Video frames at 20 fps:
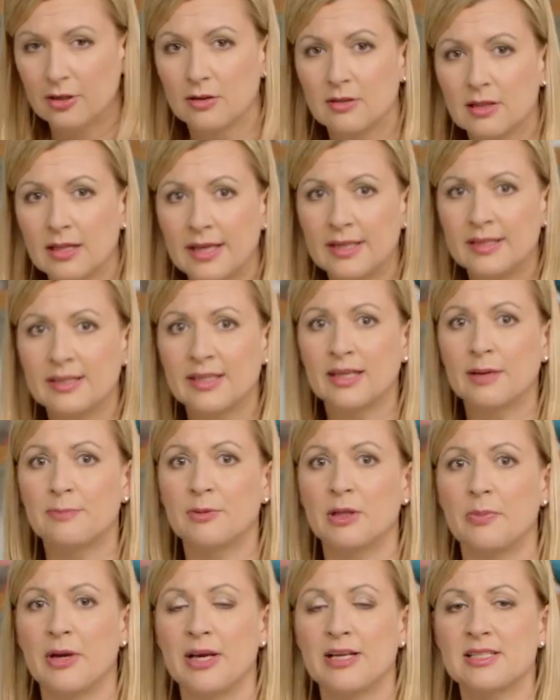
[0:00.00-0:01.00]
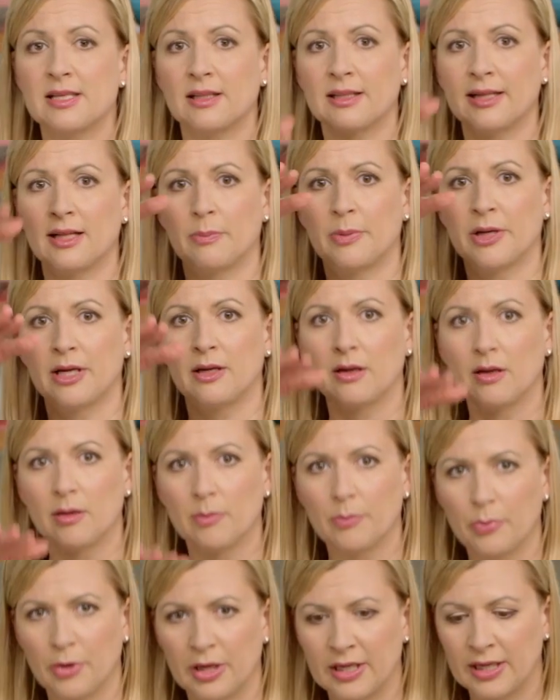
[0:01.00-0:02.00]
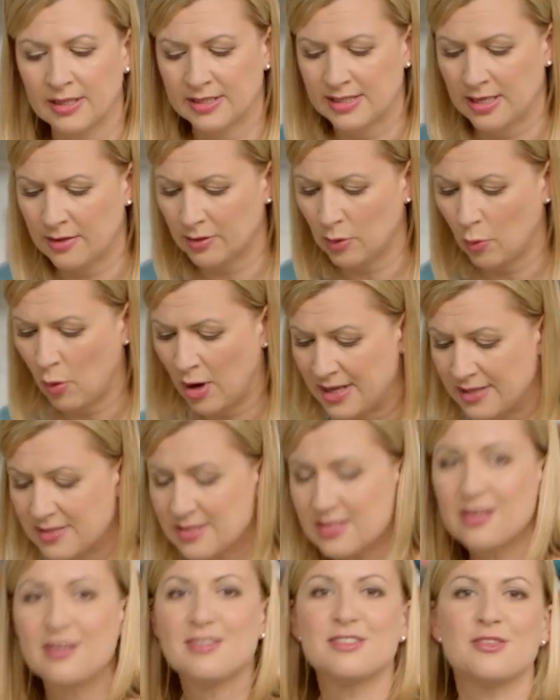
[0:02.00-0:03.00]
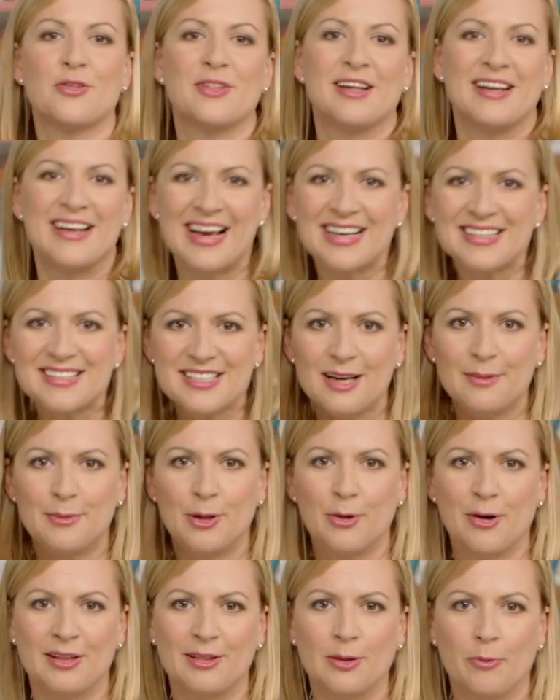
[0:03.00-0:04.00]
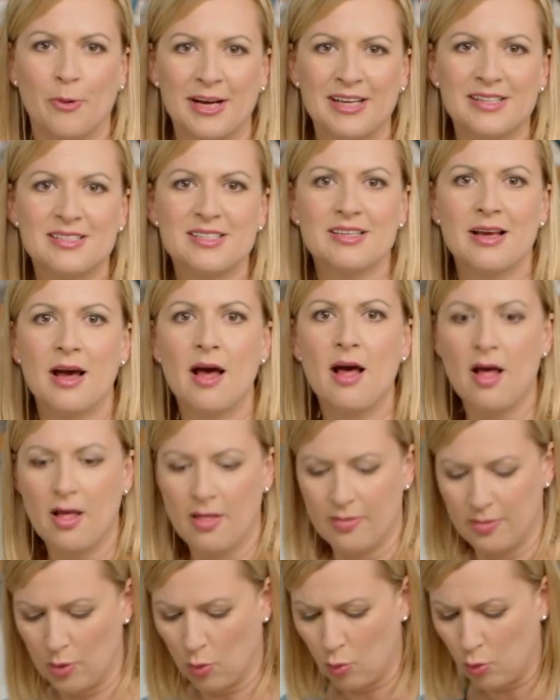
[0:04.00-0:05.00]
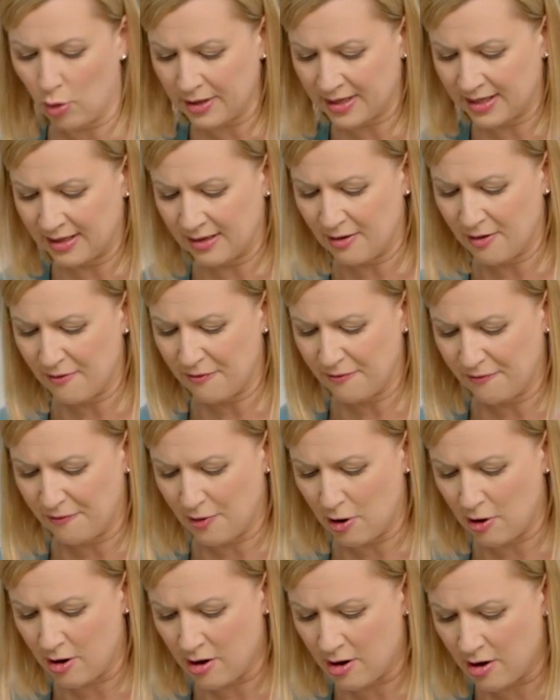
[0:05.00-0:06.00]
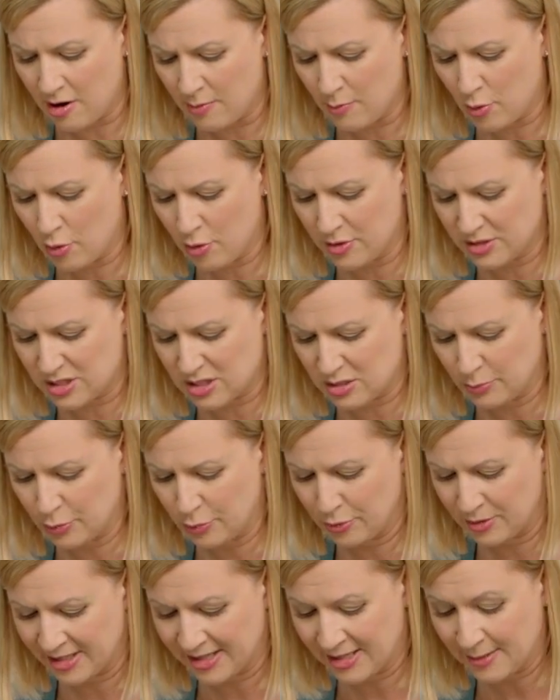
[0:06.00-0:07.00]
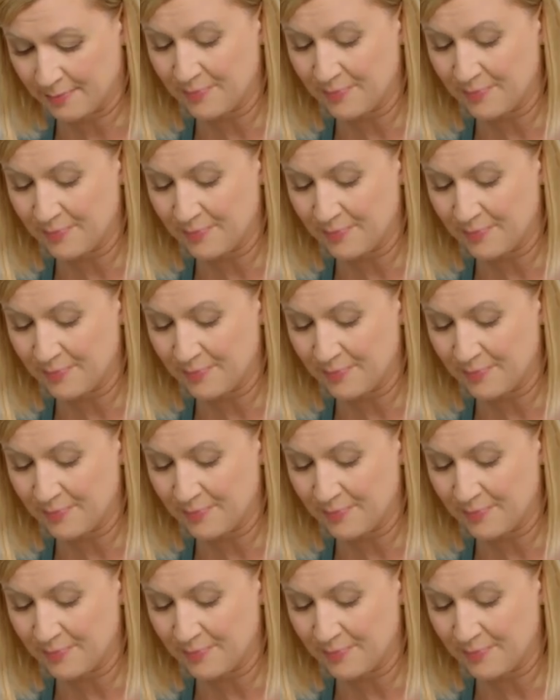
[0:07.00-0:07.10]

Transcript: You're lightening up the base a little bit, bringing down the whites. So the next time you add the whites, they'll work in far more smoothly.